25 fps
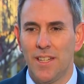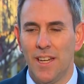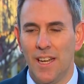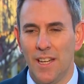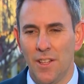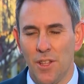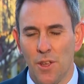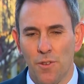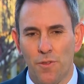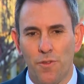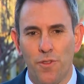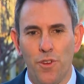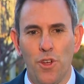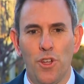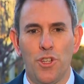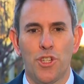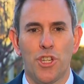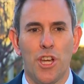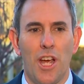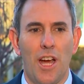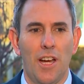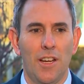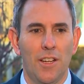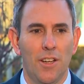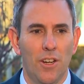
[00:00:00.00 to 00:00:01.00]
in the
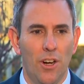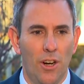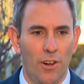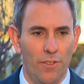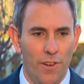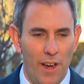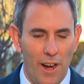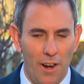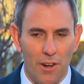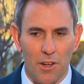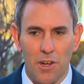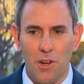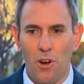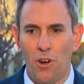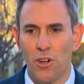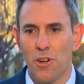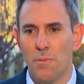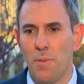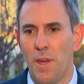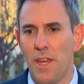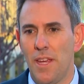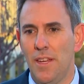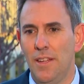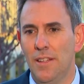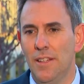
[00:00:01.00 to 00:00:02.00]
future of our
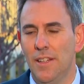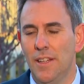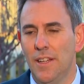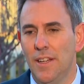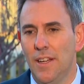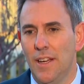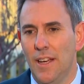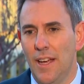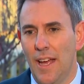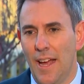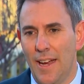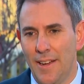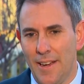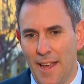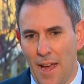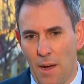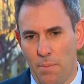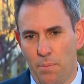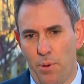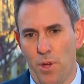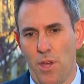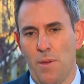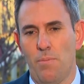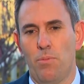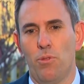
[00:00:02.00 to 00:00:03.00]
economy and our
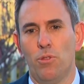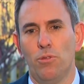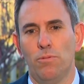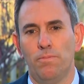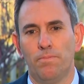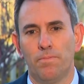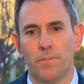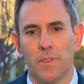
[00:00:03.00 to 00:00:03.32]
people.